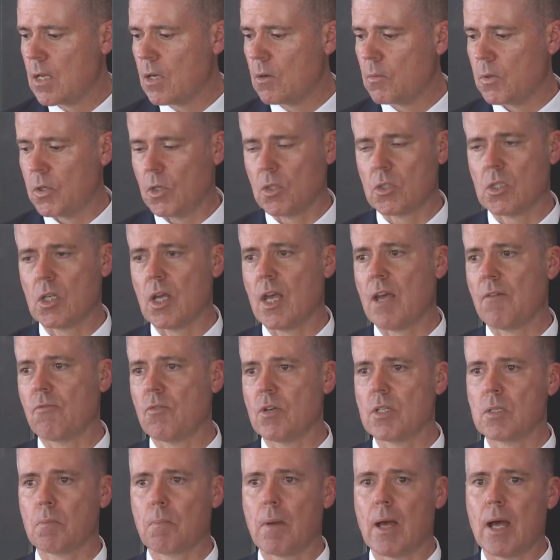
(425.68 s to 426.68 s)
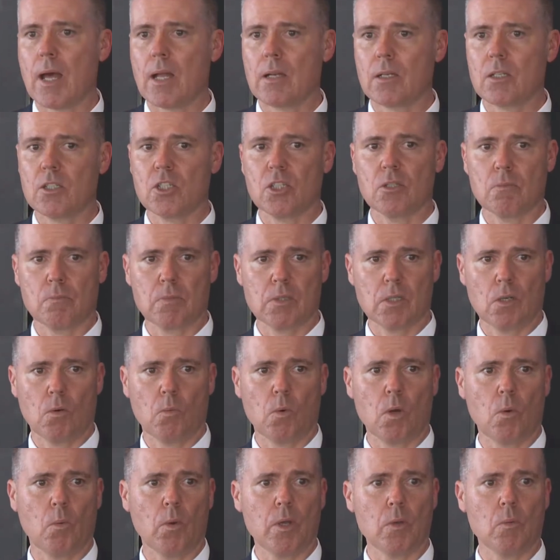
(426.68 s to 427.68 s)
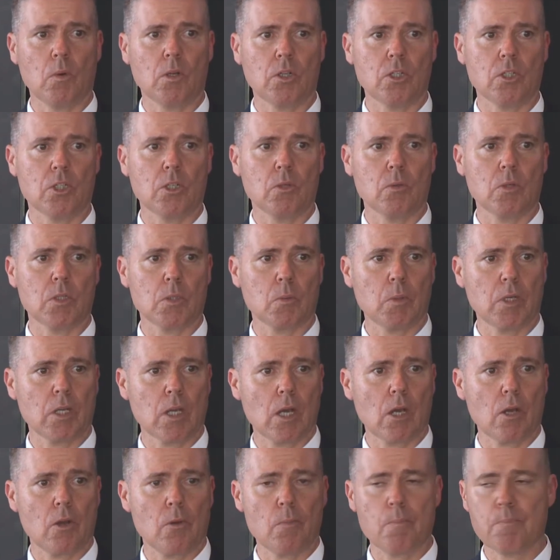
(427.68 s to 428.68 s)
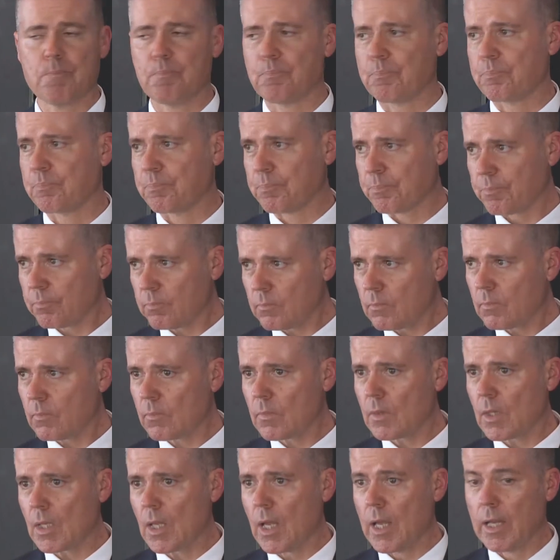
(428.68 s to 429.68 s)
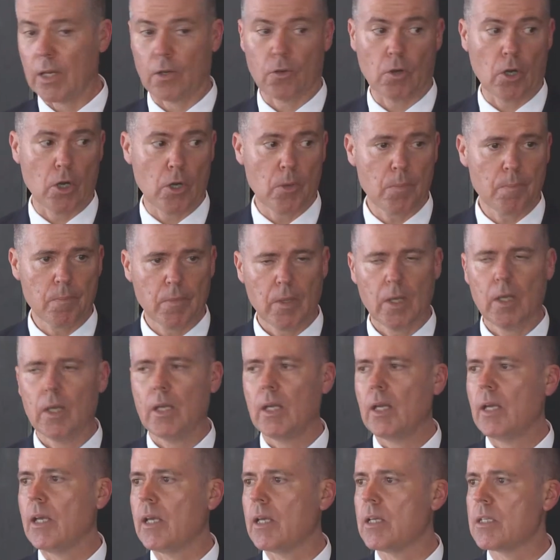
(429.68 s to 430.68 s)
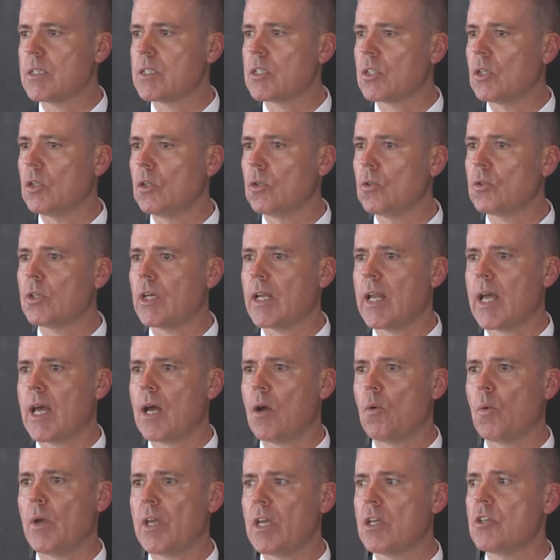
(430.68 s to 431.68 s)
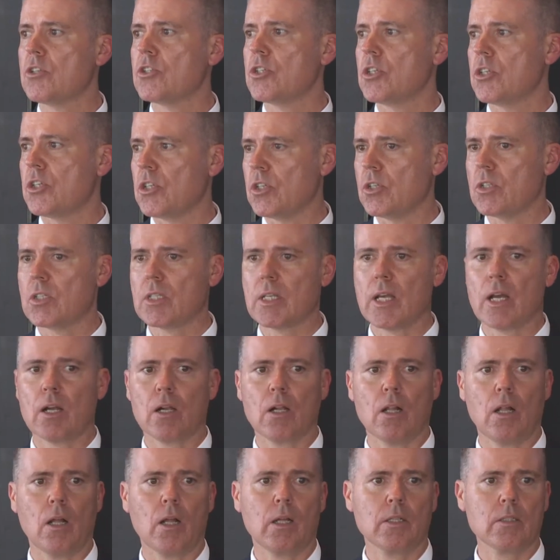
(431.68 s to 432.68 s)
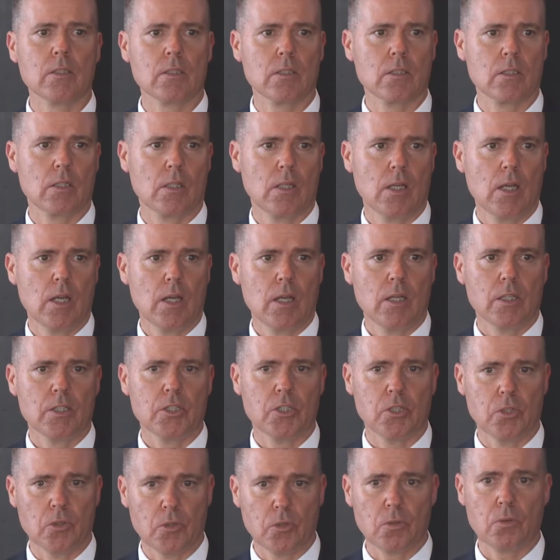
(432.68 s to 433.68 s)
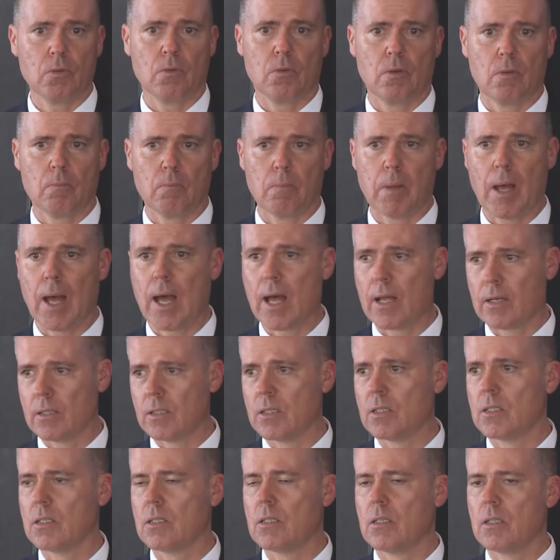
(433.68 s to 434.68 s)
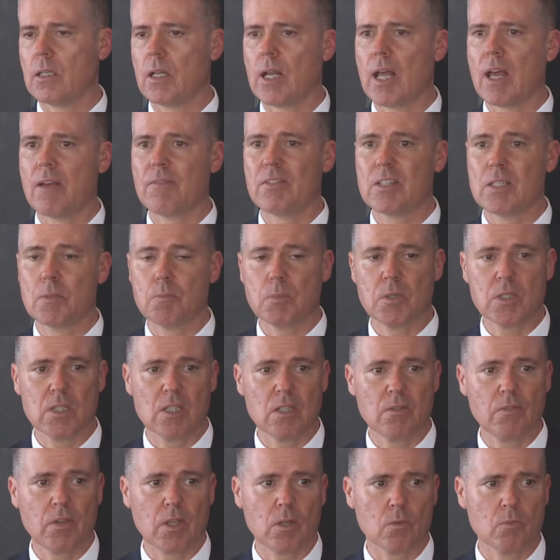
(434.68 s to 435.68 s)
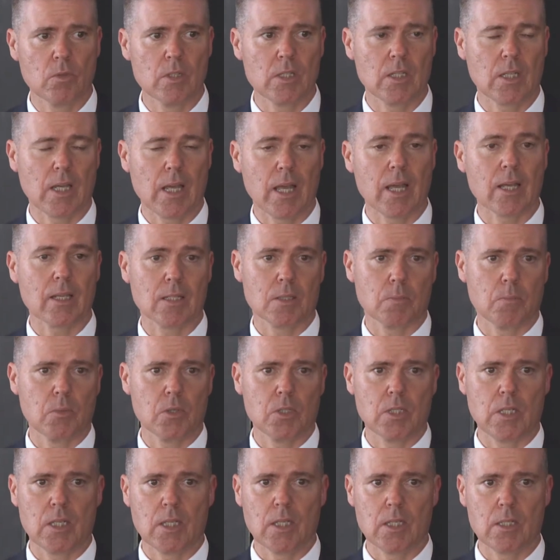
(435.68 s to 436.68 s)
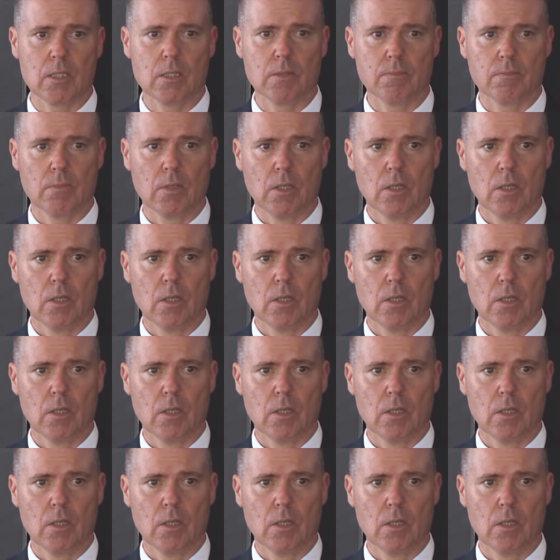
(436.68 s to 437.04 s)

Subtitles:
We also have risk partnerships. So what we want to do as we go and grow is to look at how we introduce our clients to partners that have specific risk expertise.